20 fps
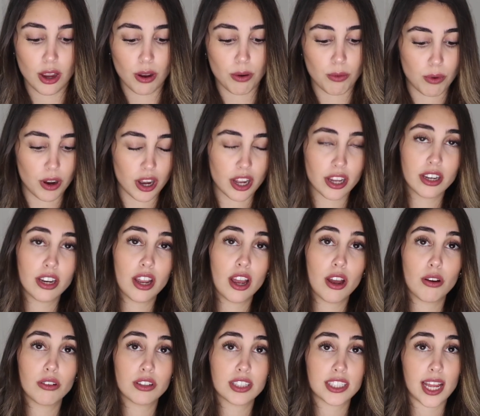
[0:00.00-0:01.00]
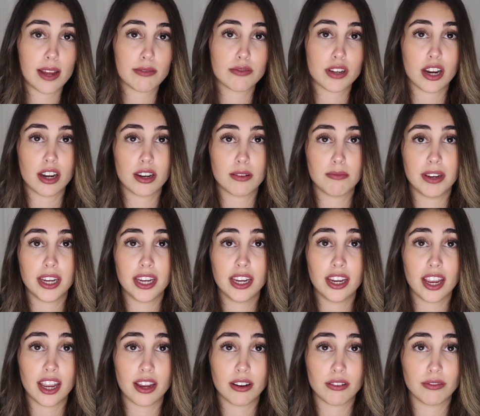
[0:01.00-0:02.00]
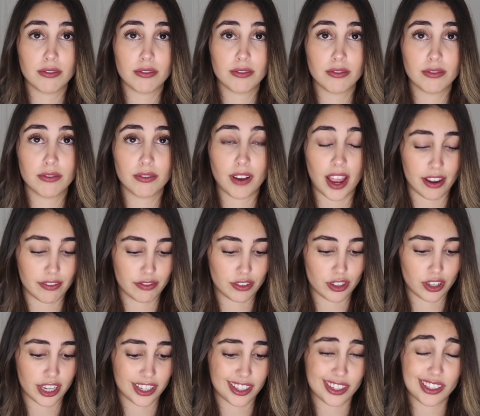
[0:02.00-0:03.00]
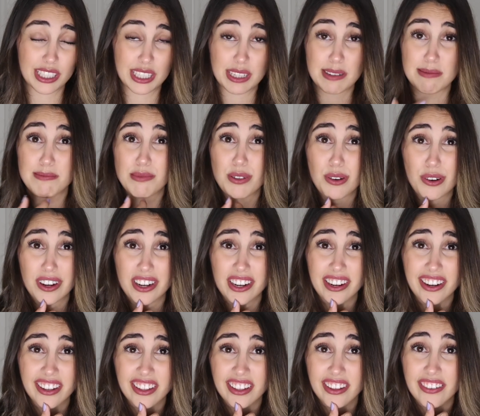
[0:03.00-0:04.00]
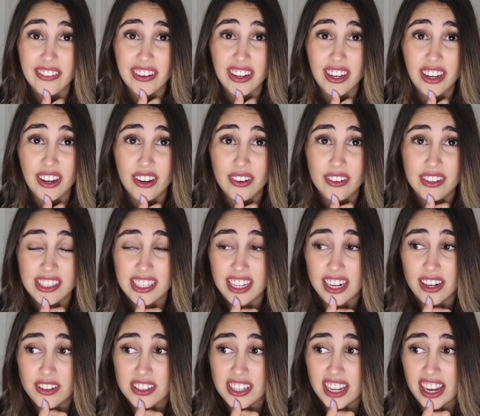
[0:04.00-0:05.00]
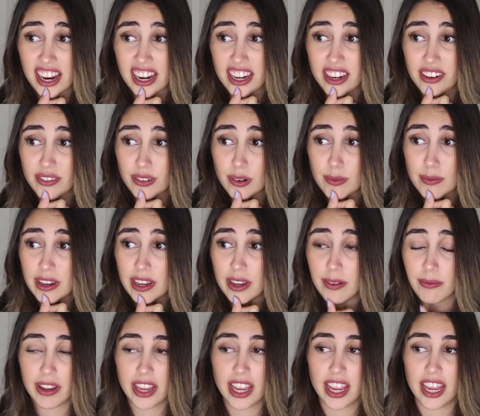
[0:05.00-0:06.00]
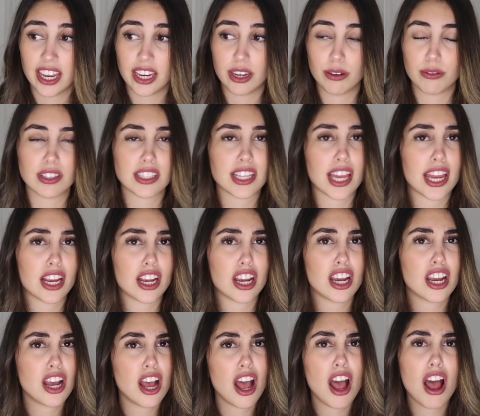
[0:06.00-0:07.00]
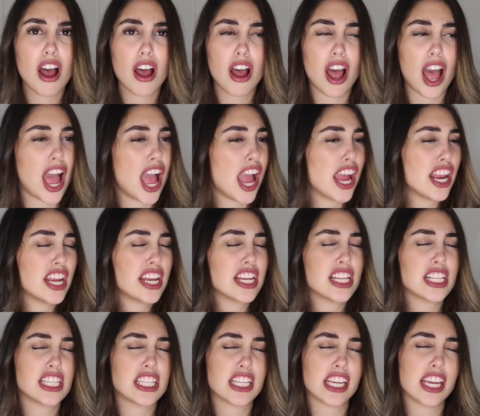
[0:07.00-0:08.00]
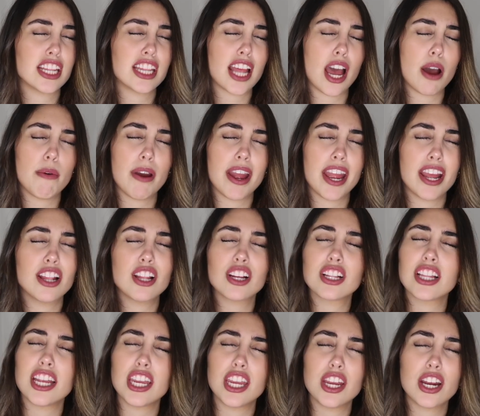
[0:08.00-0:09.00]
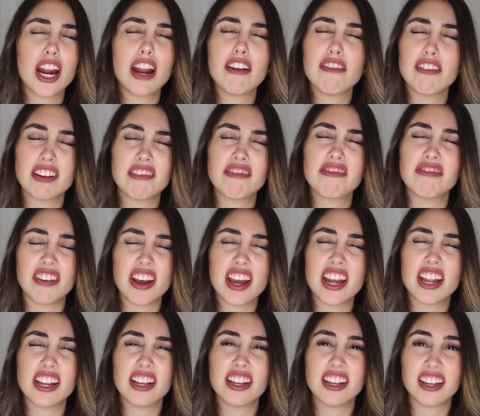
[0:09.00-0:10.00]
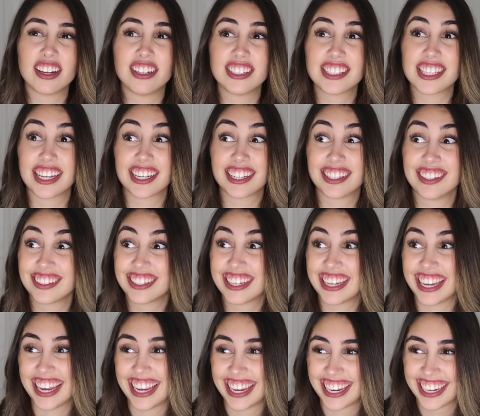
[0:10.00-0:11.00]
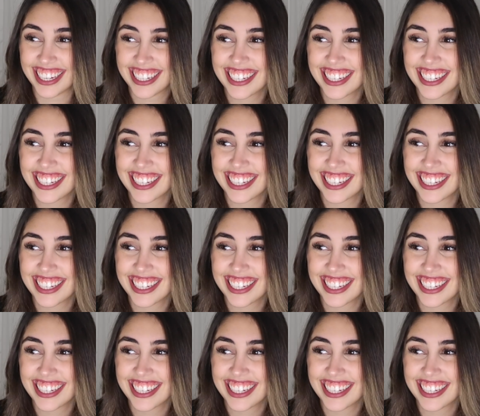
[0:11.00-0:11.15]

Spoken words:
One Snapchatted me, and after I called him boring in the video and said I was hiding from him, he was like, I didn't see it that way, it looked like you're having fun. I was like, okay.